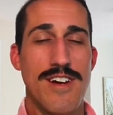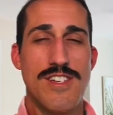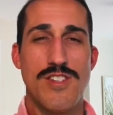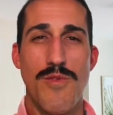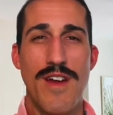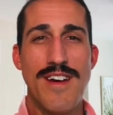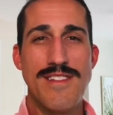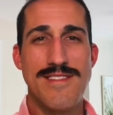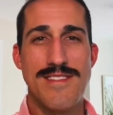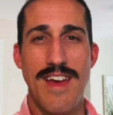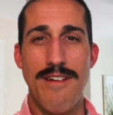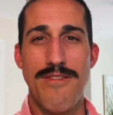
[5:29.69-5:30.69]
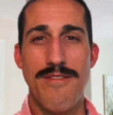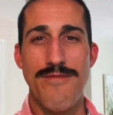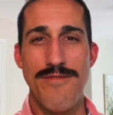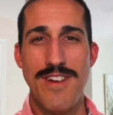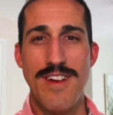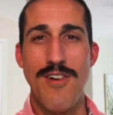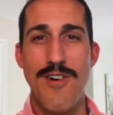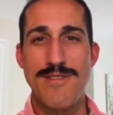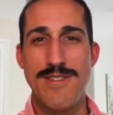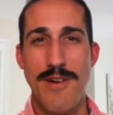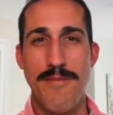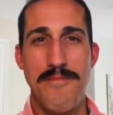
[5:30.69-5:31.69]
So why not stay for free
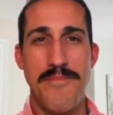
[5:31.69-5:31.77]
also?